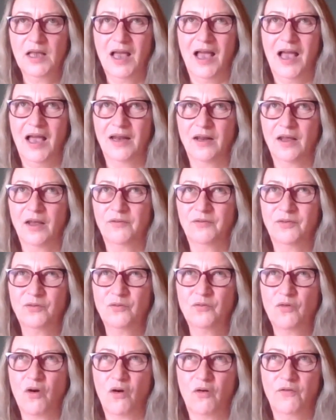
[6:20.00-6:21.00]
and I've
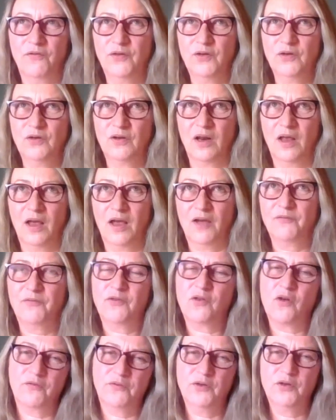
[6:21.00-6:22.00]
still got a few clients. I've
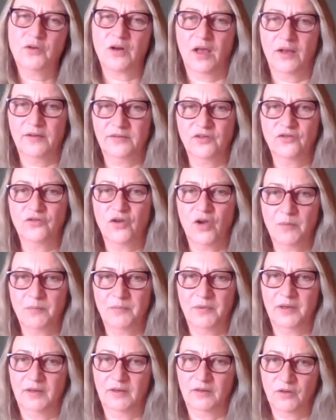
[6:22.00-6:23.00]
got a few clients in
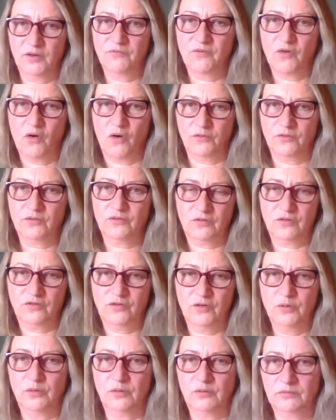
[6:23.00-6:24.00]
Germany who've got
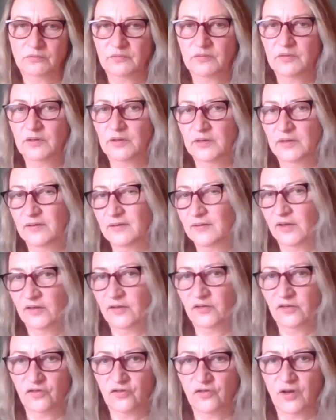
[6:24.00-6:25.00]
dual
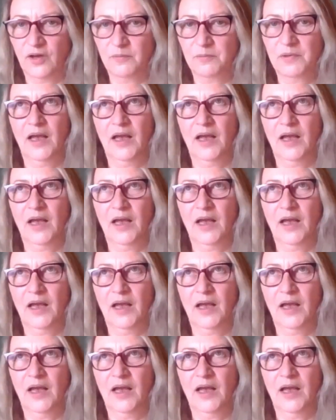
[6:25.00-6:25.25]
citizenship,